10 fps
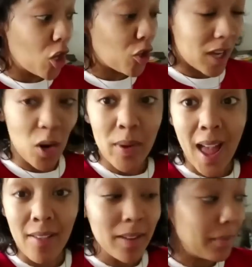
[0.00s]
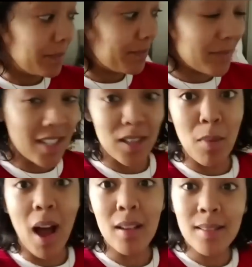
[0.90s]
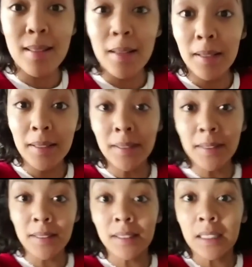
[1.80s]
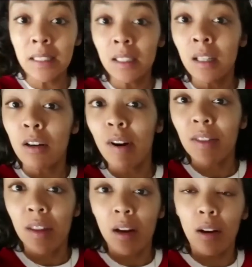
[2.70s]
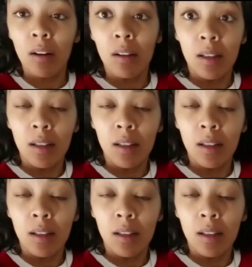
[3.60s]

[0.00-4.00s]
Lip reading: So here we have it. It's in the box. Right there.